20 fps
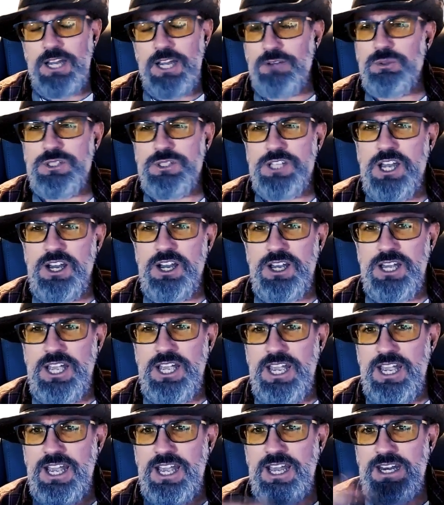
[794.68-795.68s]
It was
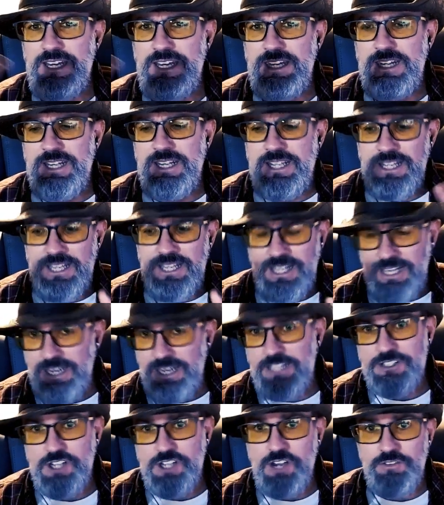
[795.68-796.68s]
and
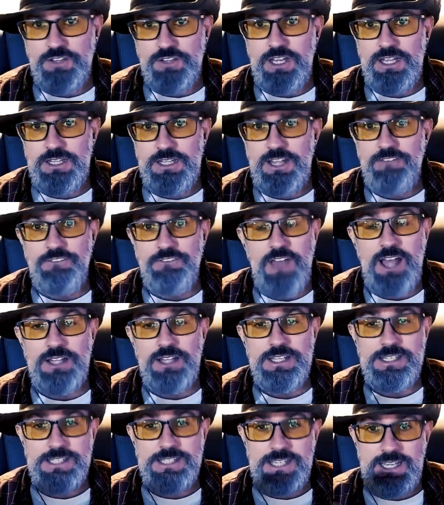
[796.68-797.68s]
it's all, and they
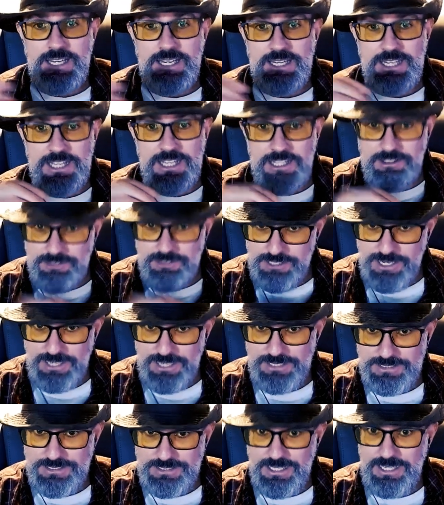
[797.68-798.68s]
found this, and he's
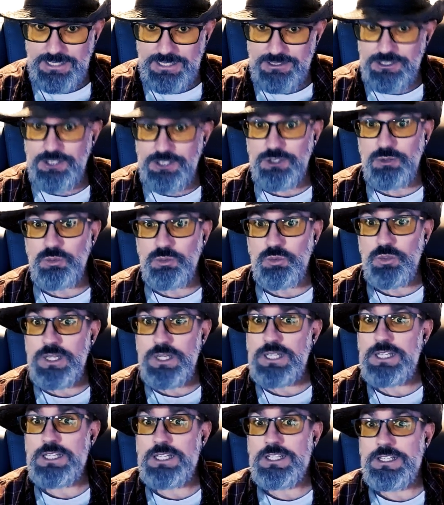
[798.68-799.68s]
like saying, dude,
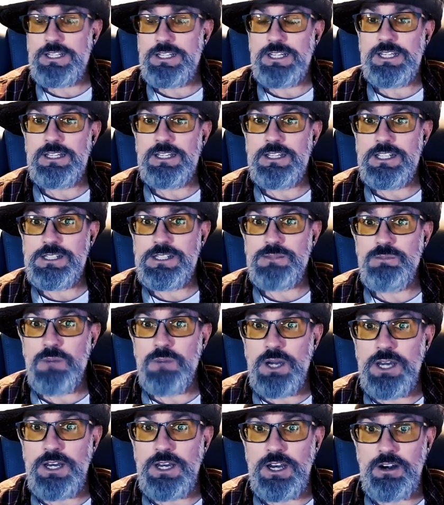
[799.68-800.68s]
we need to dig in this
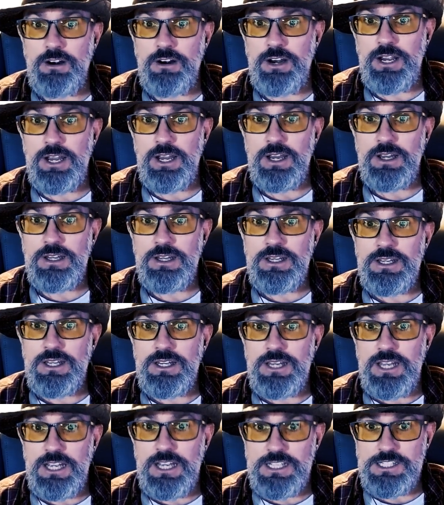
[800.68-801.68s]
mud area
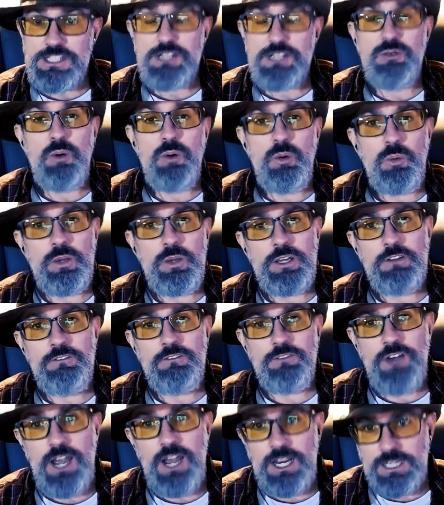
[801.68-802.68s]
and see what we
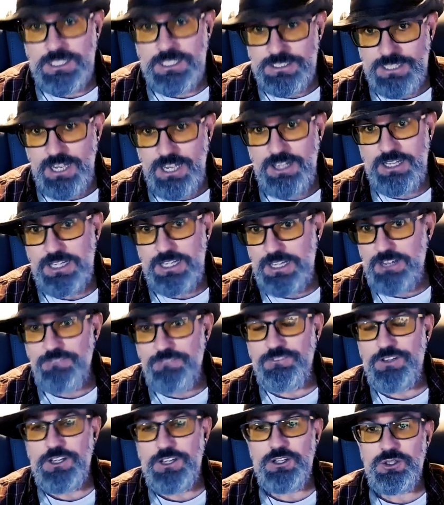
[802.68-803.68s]
can find, because he
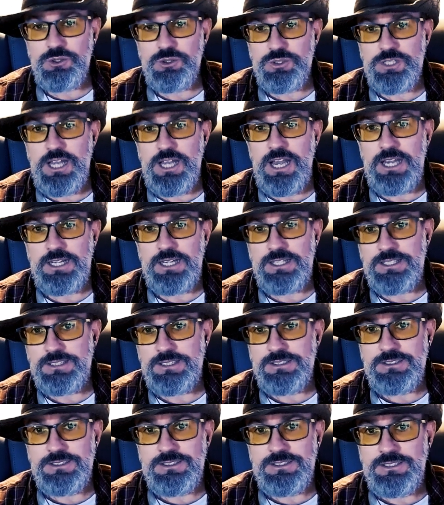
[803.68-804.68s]
feels like,
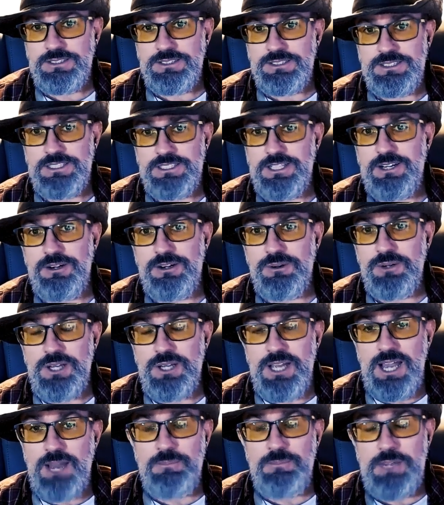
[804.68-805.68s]

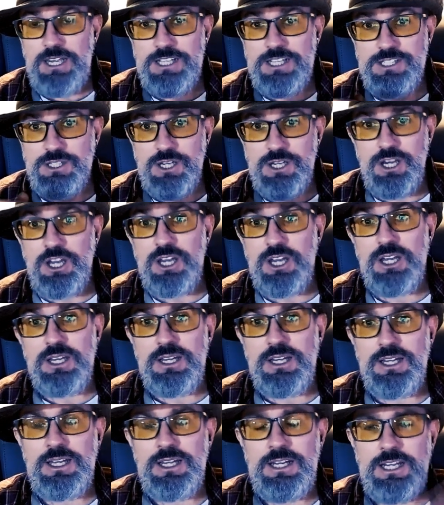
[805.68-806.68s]
it's and
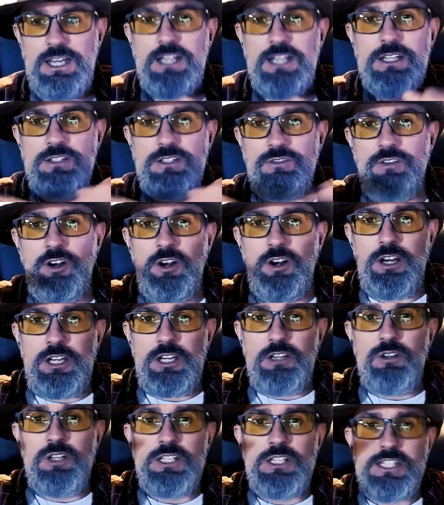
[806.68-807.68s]
it's very,
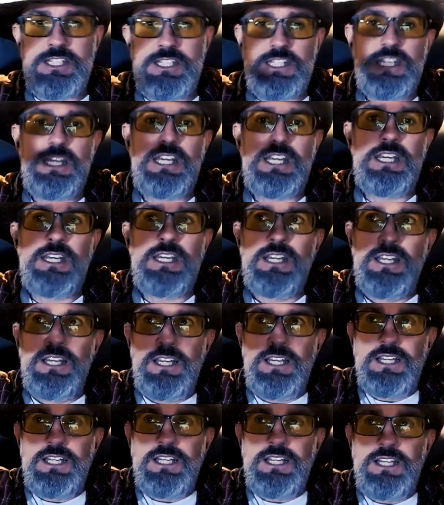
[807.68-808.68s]
you can see,
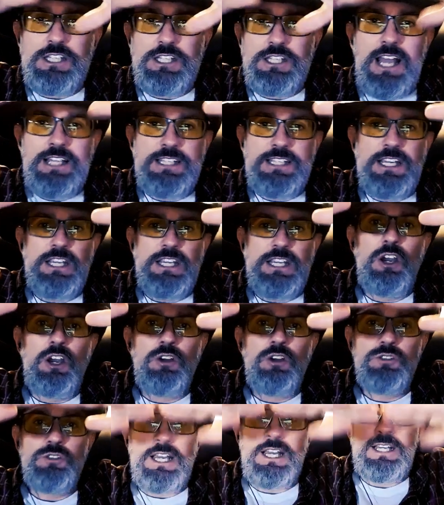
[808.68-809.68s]
because as it goes